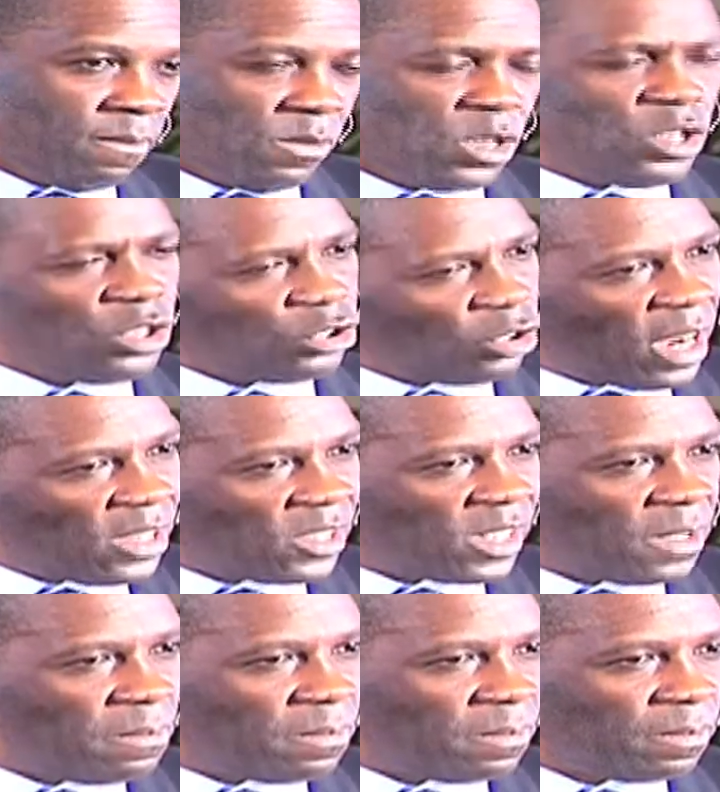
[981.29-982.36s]
Do you trust
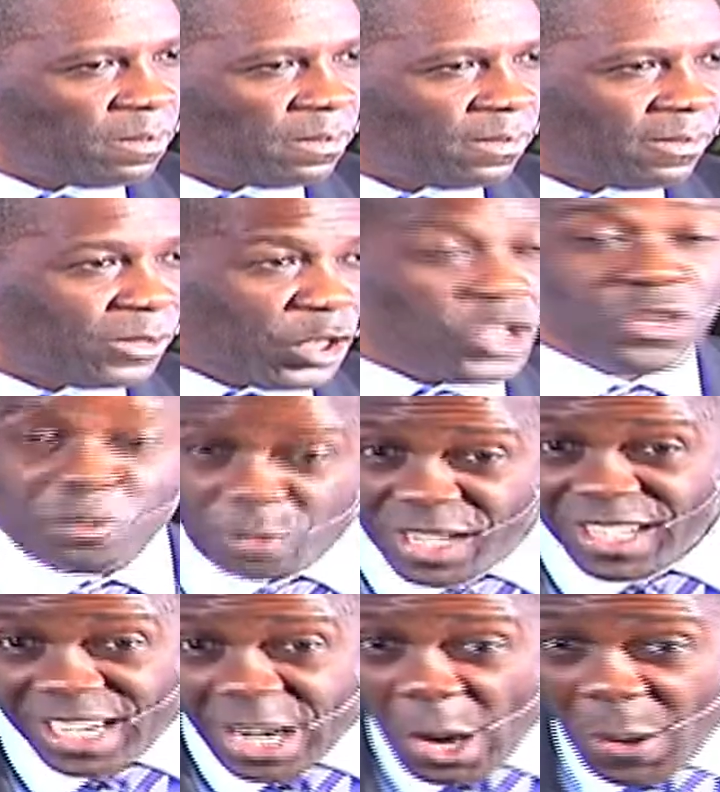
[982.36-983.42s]
him? Do you
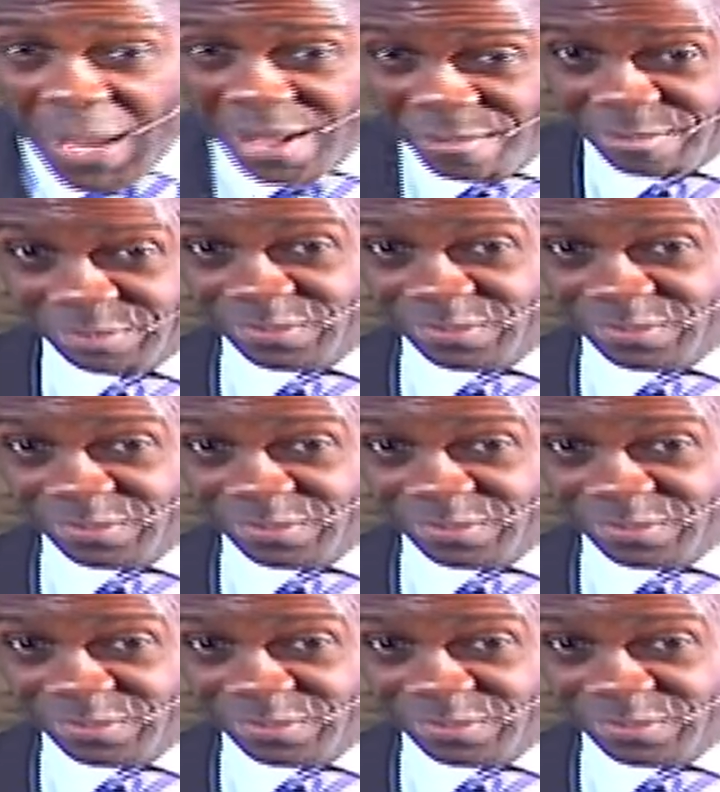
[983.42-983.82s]
really know him?